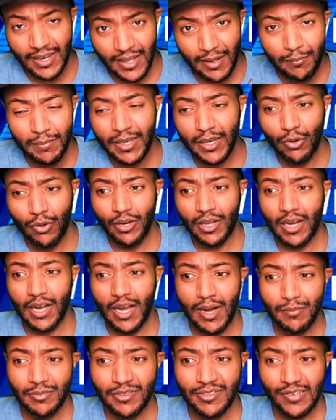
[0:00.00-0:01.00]
Let me know in the
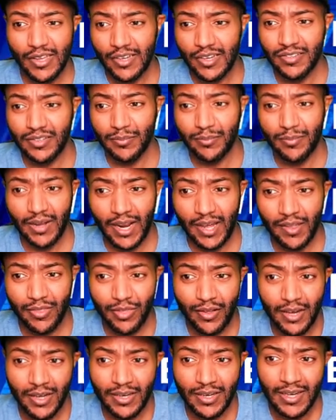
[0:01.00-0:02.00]
comment section. But I
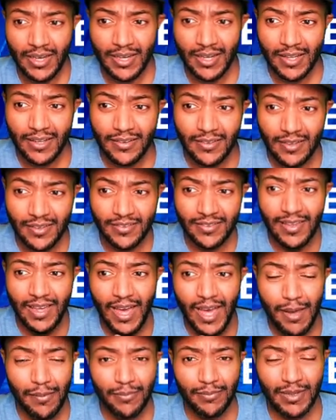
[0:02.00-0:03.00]
thought this
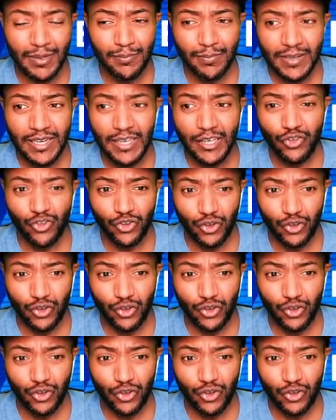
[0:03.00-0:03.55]
game completely